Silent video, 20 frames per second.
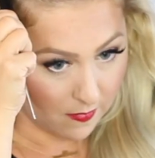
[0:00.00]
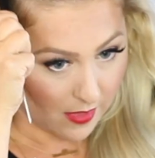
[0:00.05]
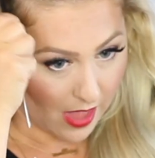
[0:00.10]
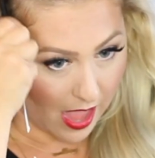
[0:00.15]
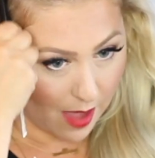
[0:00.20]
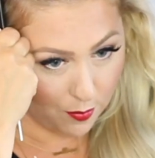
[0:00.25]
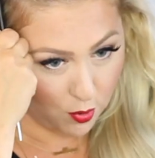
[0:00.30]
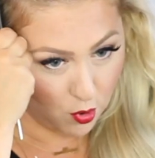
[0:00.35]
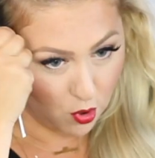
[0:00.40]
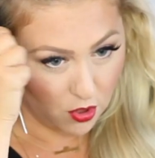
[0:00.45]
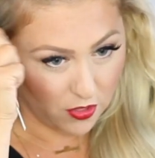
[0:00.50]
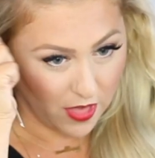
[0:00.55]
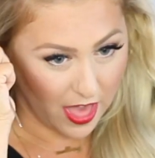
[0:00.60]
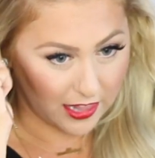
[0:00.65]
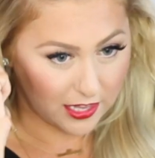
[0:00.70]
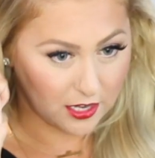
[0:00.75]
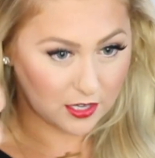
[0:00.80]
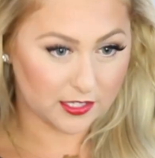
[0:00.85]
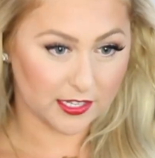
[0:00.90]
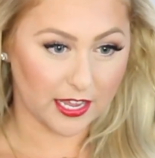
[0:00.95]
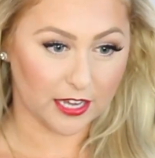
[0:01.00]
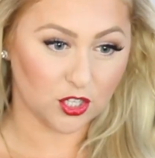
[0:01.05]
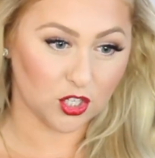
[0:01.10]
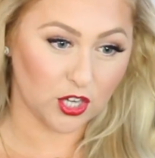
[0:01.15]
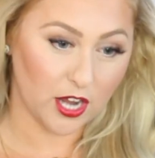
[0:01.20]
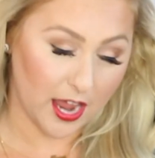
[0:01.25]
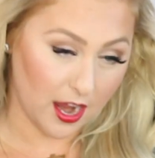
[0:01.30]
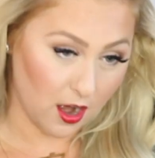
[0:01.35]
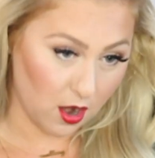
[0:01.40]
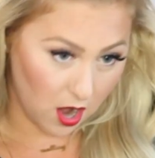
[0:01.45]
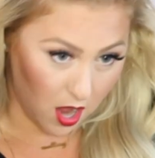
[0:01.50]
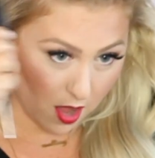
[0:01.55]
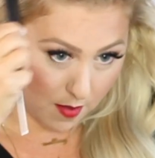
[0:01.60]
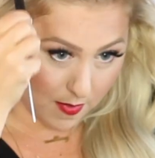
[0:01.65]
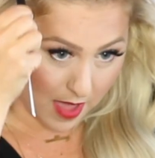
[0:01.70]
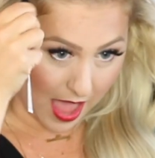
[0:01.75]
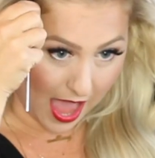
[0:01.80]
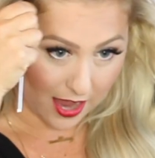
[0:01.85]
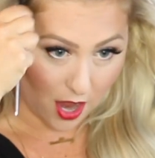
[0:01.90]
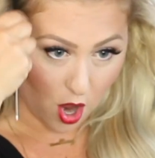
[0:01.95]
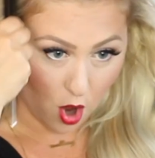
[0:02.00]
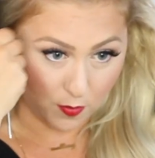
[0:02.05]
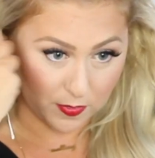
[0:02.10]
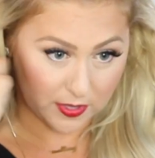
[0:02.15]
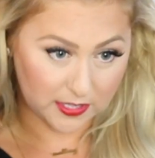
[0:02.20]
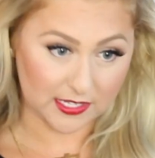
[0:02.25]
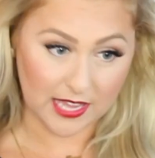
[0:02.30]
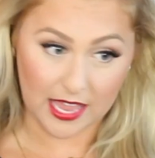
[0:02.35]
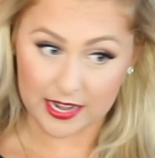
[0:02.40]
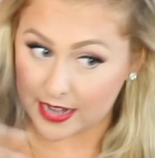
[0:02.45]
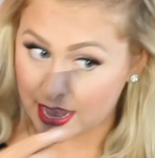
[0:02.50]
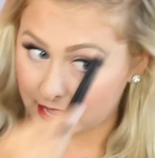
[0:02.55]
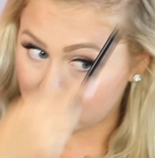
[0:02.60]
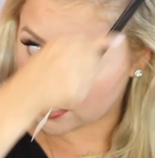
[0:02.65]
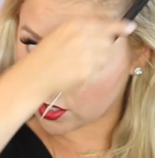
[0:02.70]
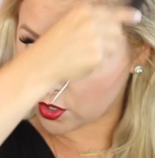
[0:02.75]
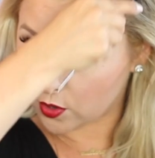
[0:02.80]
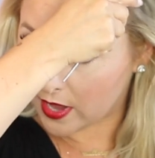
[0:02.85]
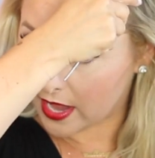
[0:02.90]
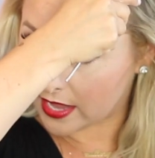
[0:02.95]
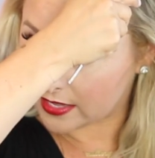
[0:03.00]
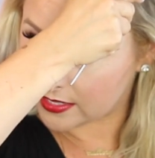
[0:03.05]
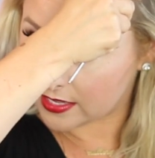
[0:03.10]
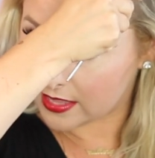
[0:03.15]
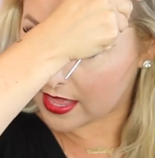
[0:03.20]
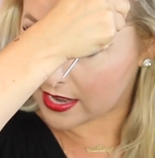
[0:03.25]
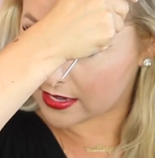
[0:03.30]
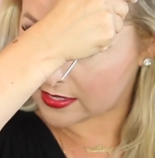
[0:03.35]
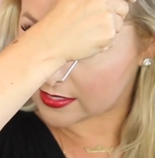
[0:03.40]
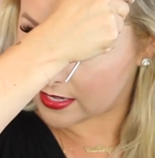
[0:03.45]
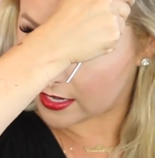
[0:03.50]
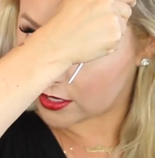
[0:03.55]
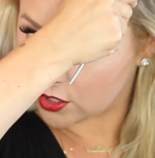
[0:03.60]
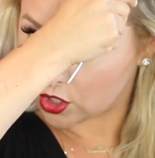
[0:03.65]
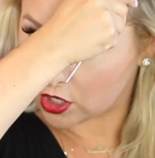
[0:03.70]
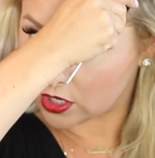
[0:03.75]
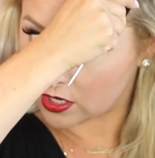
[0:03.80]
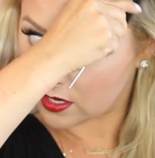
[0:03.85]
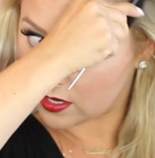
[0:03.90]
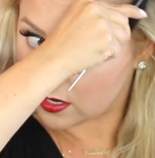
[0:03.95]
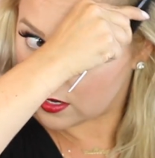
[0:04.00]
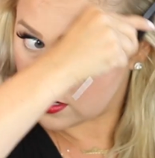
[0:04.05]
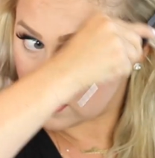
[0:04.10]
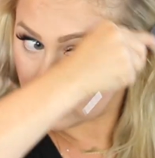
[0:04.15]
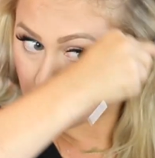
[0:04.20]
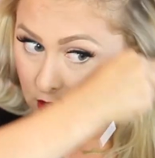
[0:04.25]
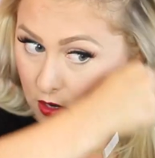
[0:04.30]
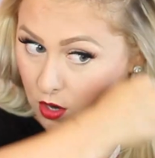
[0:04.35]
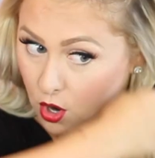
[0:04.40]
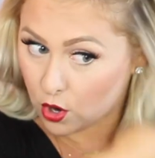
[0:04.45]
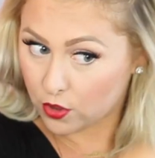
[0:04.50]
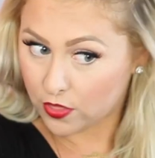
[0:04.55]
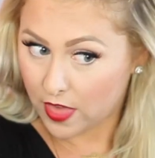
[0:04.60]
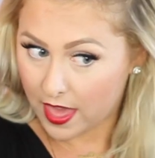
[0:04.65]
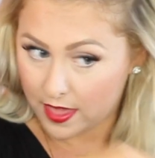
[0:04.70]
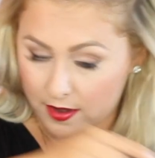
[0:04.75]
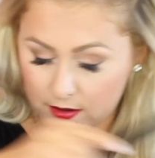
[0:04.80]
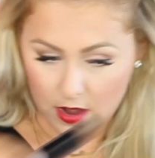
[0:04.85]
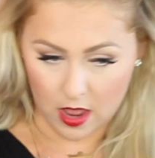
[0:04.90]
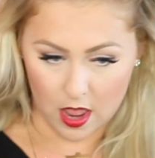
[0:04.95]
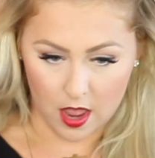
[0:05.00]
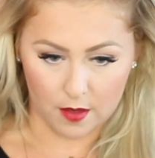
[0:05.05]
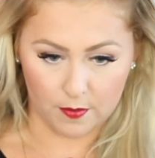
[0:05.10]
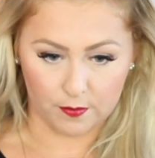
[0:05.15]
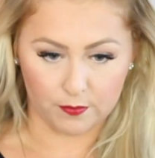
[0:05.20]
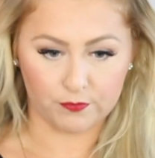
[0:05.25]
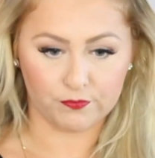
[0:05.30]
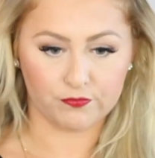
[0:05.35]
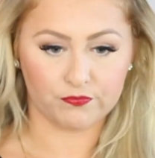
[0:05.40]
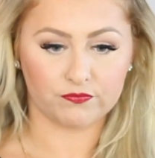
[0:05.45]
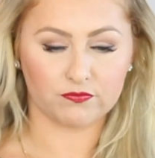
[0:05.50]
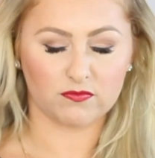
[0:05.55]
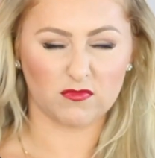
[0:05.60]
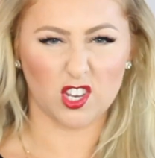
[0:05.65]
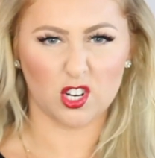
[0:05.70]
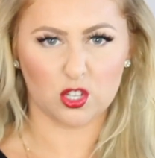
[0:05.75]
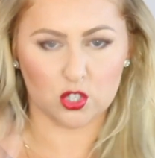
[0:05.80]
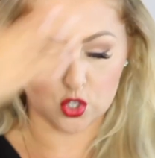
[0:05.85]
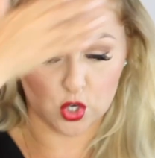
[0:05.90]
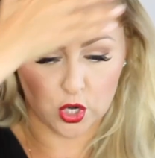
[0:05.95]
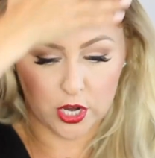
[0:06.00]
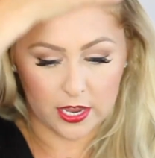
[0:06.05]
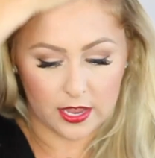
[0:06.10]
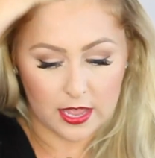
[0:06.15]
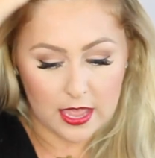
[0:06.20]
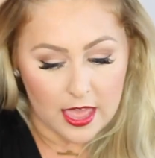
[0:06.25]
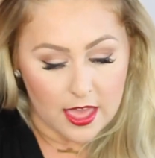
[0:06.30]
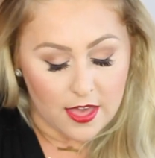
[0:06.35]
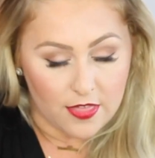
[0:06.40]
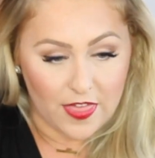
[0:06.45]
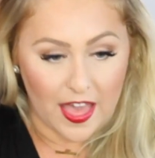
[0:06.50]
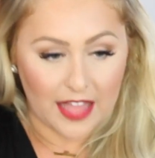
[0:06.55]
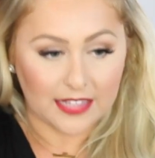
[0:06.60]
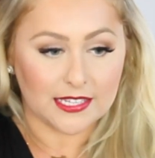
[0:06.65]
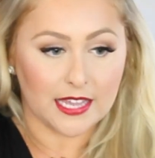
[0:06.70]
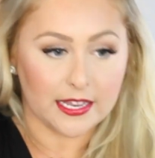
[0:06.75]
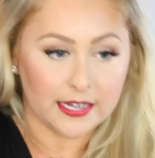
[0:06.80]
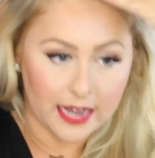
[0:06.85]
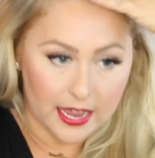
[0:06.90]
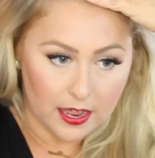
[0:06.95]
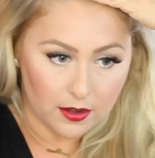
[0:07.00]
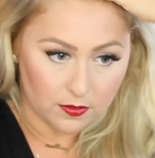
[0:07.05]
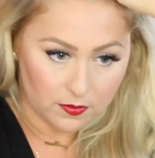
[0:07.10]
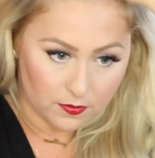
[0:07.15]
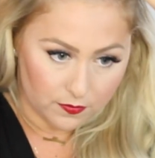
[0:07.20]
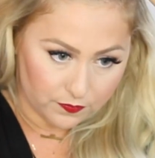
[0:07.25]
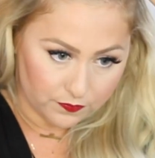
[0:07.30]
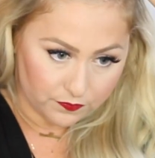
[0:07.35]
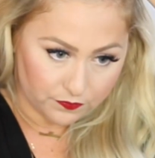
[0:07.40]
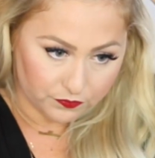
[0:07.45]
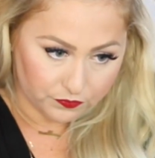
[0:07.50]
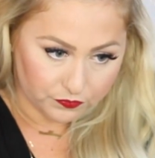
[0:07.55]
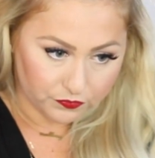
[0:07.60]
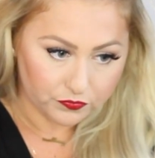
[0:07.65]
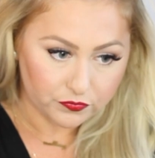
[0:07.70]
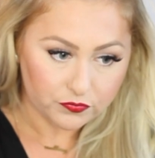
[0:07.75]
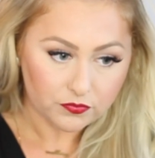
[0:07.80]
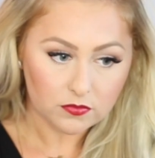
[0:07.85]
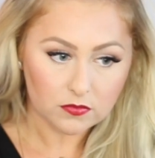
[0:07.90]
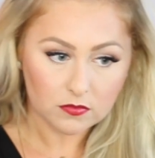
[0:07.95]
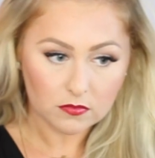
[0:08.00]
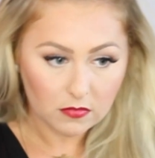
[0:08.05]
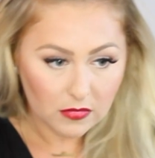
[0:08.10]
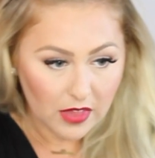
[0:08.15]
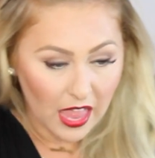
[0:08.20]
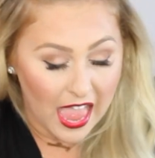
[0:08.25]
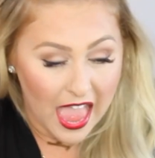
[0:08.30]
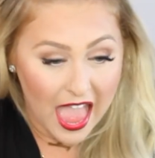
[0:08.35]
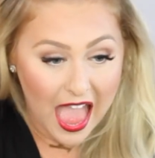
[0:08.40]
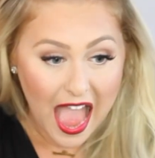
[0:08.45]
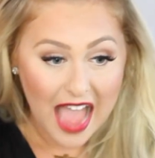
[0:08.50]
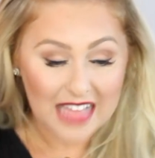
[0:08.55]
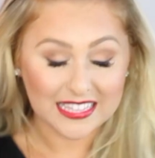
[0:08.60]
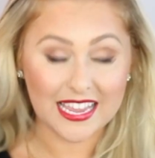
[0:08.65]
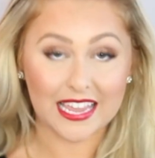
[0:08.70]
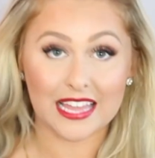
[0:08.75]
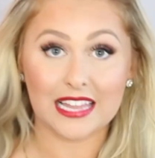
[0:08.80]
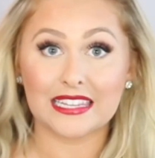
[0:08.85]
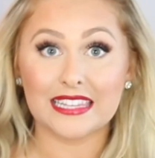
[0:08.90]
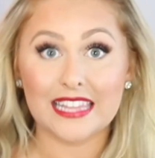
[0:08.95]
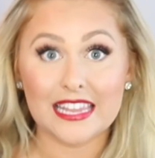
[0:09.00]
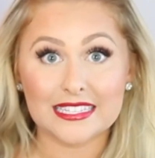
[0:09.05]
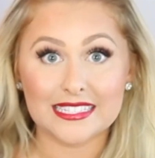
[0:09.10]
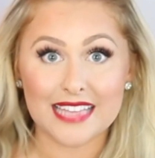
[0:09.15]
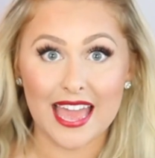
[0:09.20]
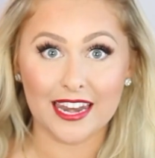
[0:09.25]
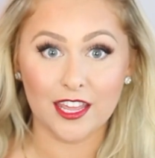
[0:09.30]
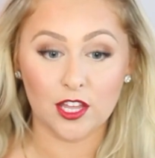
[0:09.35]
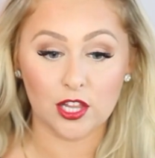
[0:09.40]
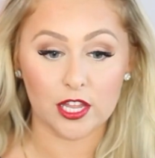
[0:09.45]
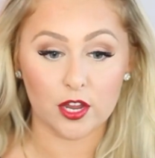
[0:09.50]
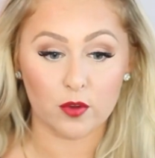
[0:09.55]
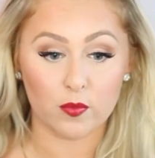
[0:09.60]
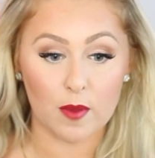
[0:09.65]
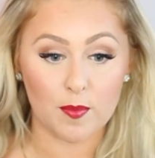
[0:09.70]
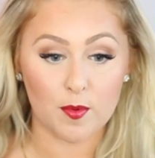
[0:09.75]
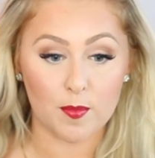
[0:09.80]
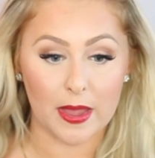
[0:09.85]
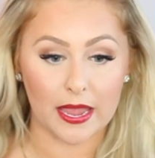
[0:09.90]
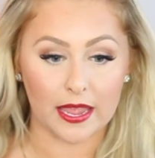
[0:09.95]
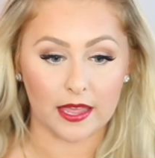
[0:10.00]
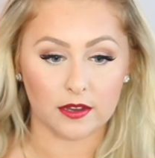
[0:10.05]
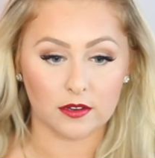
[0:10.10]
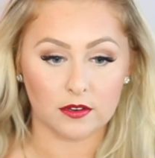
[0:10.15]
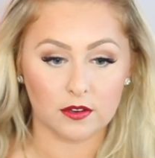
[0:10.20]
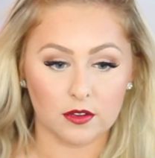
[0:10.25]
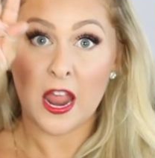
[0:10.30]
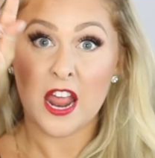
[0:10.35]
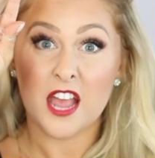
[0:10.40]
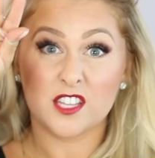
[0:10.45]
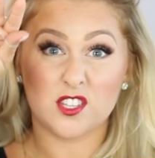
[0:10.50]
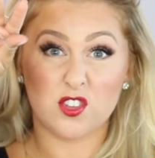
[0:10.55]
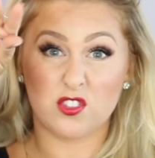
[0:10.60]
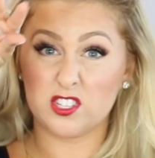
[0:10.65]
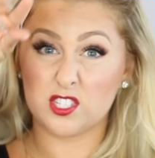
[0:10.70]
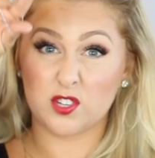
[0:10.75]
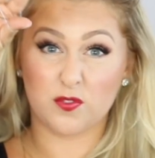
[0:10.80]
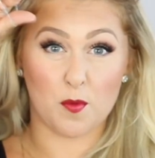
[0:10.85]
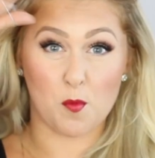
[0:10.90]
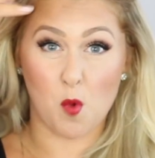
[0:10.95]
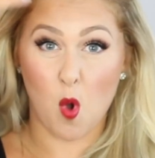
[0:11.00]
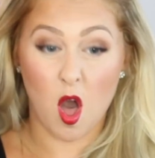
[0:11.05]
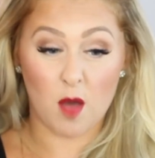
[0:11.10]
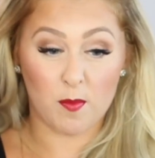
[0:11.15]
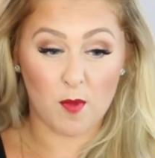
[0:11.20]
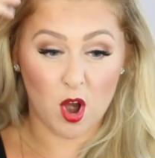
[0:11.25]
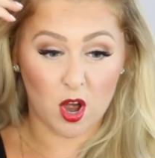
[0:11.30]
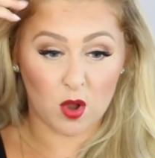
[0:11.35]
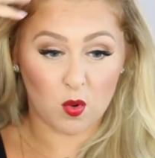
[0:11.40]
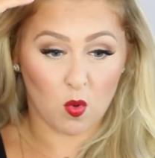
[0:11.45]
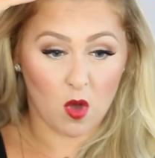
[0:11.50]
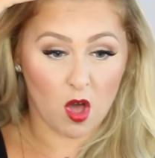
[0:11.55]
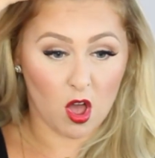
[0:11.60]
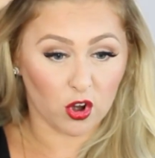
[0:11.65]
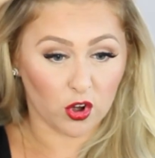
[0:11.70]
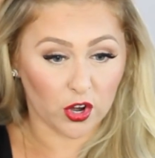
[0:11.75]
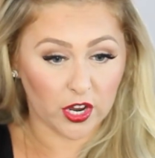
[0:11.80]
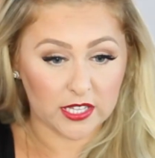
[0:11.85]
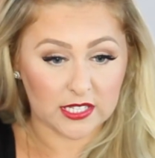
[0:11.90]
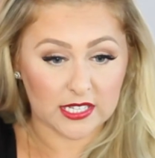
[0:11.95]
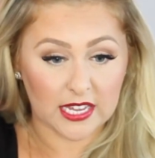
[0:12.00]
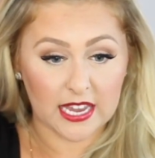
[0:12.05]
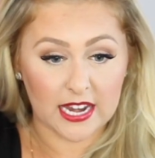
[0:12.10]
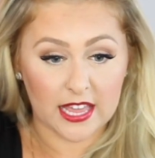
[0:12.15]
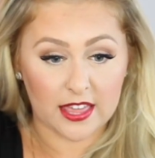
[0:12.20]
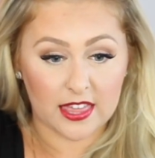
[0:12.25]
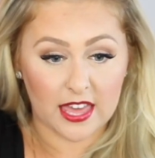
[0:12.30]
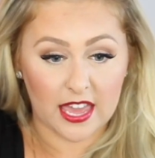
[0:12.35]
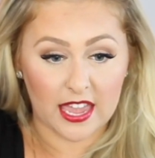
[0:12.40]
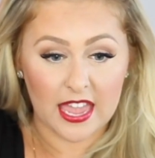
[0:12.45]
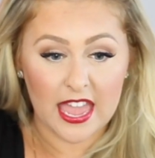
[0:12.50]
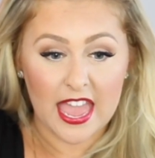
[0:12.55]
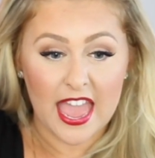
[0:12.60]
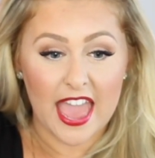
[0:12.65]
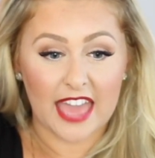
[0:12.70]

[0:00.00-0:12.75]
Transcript: I pull that little section of hair up, comb this side down so you can't see that extension or that little string. That side down, I take a little tiny clear rubber band. So these are from Walmart, Walgreens, anything.